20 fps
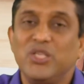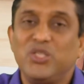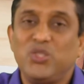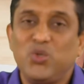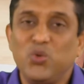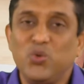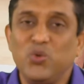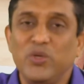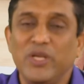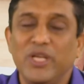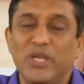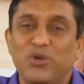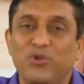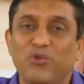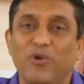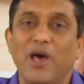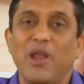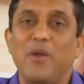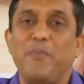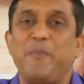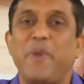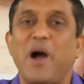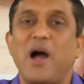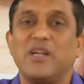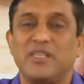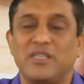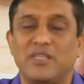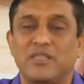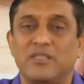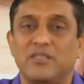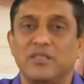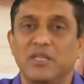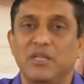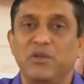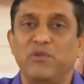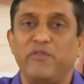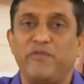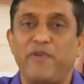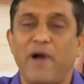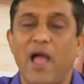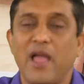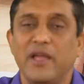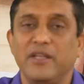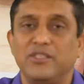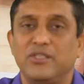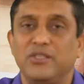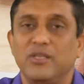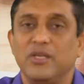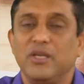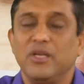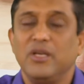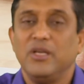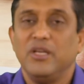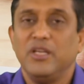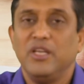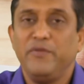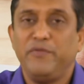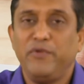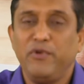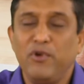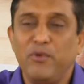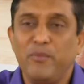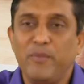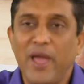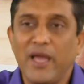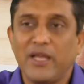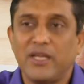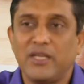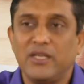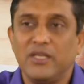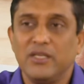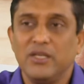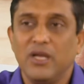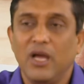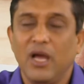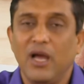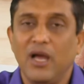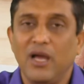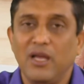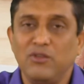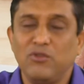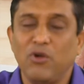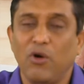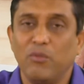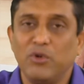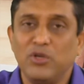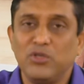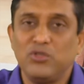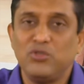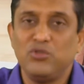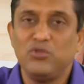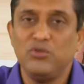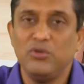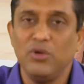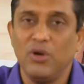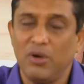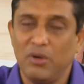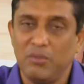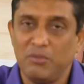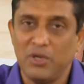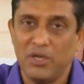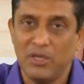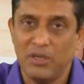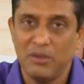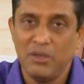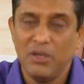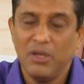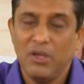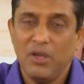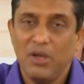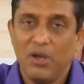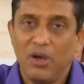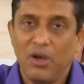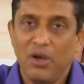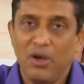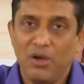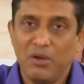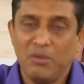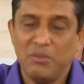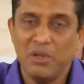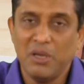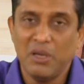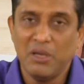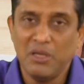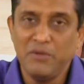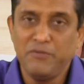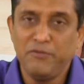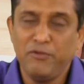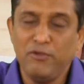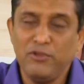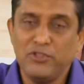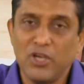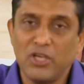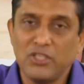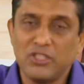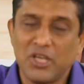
two equal part you will find if you'll make uh, you know um, um uh, uh, if you'll just